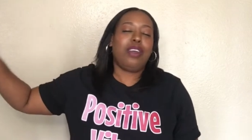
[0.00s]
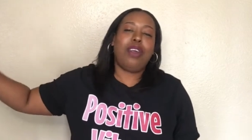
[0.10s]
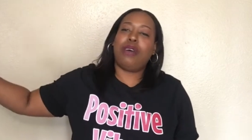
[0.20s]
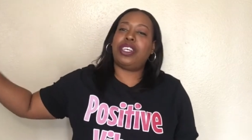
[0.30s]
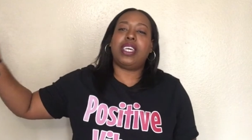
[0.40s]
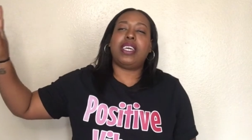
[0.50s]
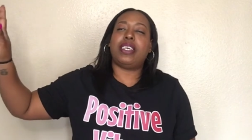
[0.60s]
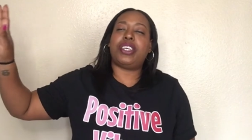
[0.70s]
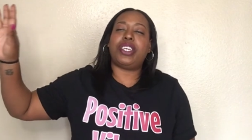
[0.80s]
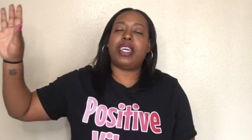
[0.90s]
you know,
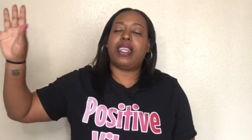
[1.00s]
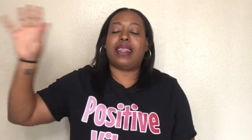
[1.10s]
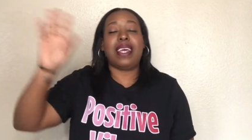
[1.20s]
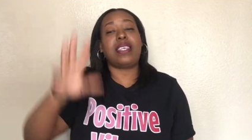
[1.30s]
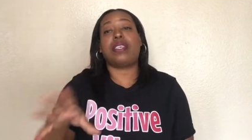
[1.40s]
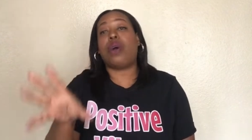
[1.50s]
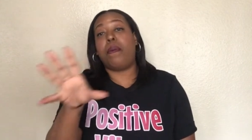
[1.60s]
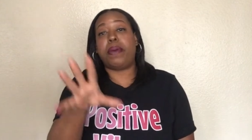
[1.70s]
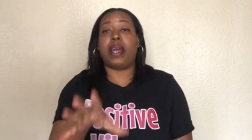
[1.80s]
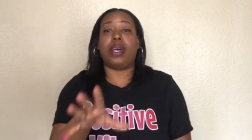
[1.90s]
she she this is
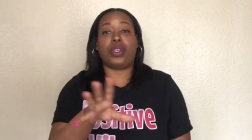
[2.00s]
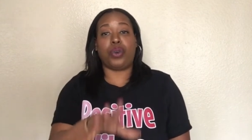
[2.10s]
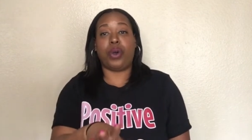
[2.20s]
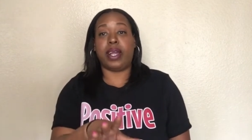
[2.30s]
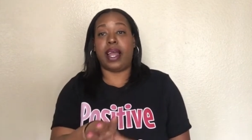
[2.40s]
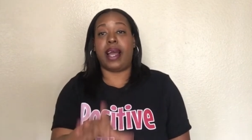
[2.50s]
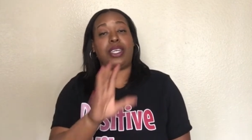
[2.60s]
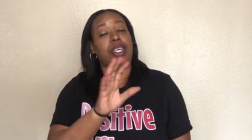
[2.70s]
gonna be her storyline.